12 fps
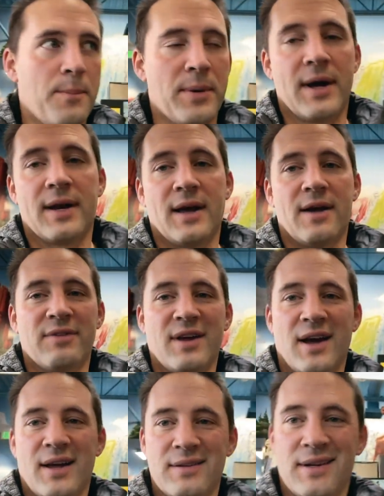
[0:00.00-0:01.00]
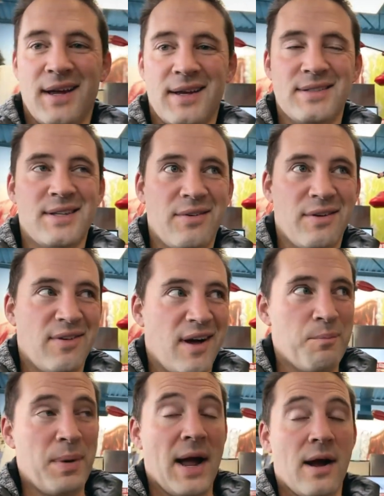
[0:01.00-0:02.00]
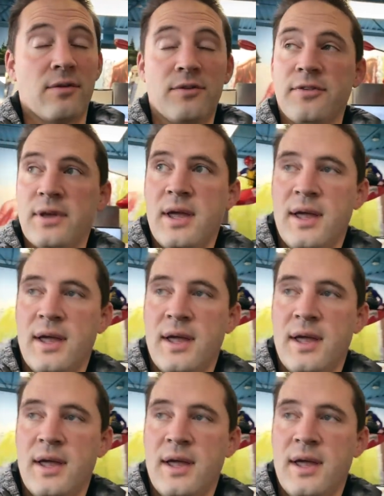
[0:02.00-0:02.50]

but I've cut like 75 pounds